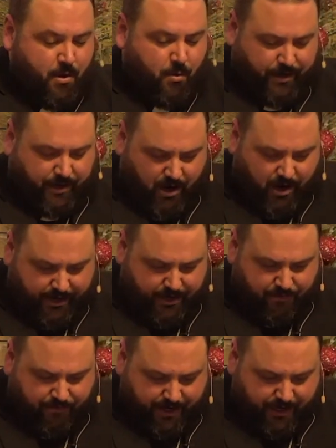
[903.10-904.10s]
When God
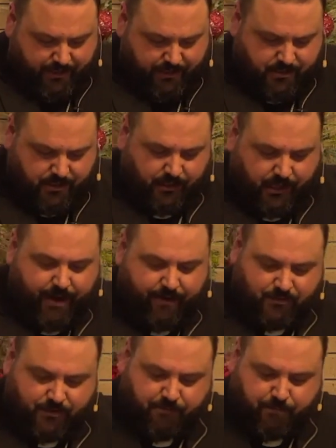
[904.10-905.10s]
intervened into the
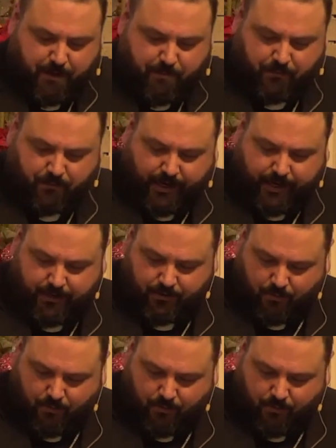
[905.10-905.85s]
lives of people like the